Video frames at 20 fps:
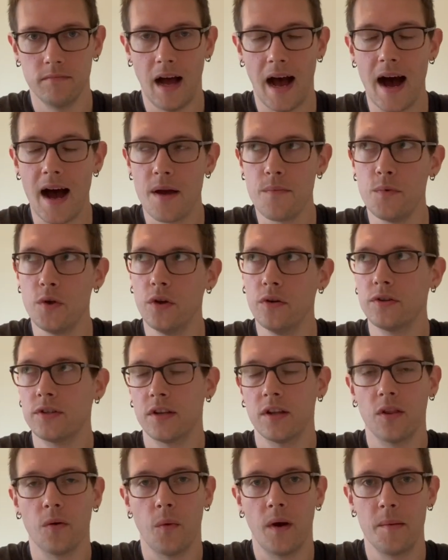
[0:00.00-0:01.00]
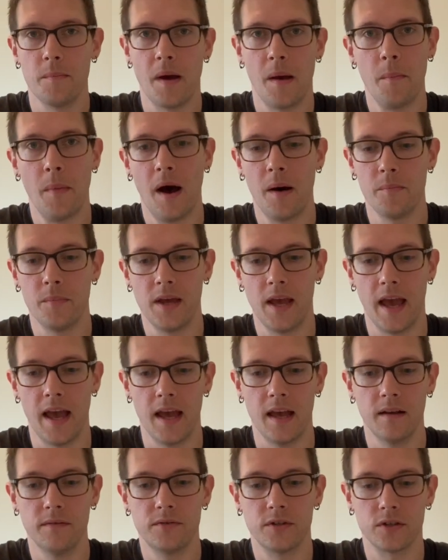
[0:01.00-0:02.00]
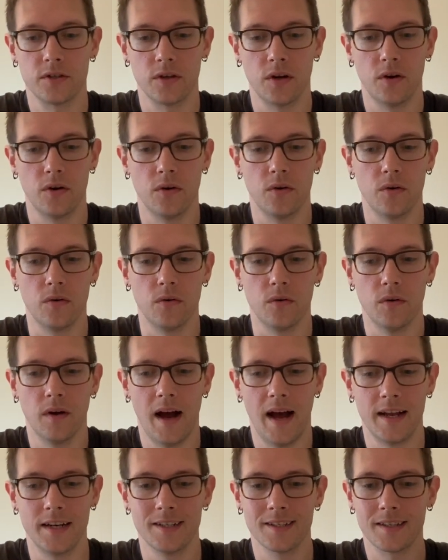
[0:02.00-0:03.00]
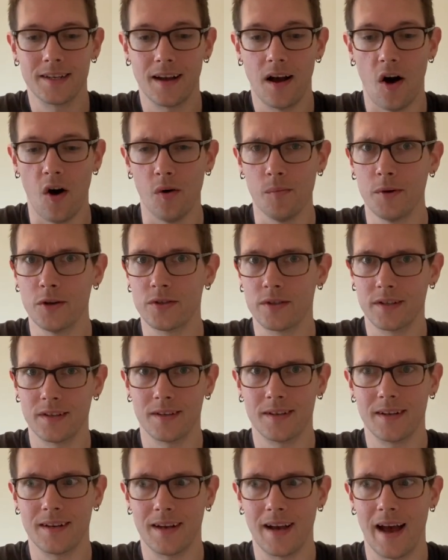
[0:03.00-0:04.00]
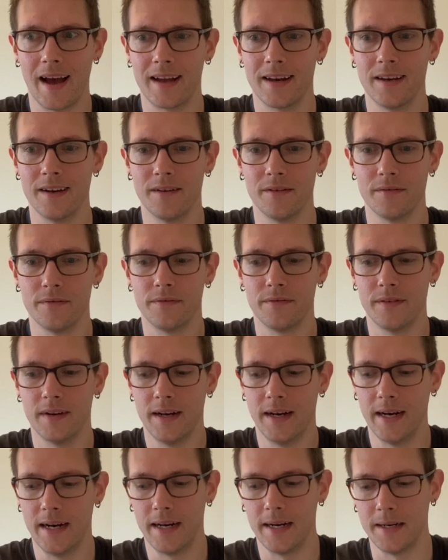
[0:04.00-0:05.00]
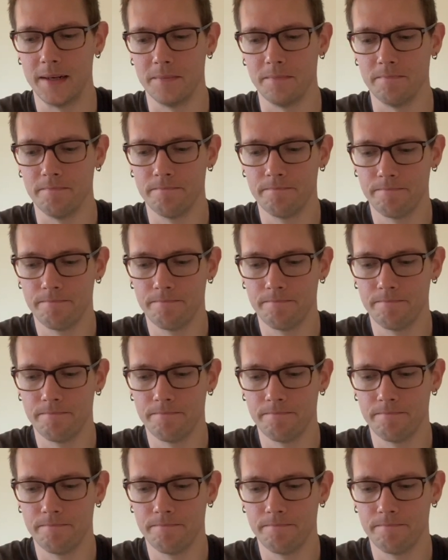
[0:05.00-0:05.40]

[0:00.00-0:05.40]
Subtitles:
I'm used to the way my mom behaves. So I just almost kind of, I'm